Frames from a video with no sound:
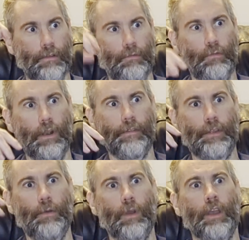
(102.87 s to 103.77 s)
whenever
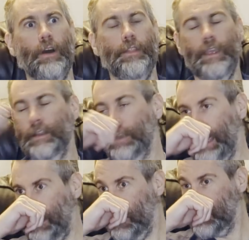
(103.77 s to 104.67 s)
you work on the
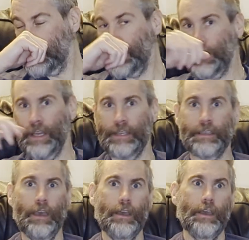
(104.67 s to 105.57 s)
entire series,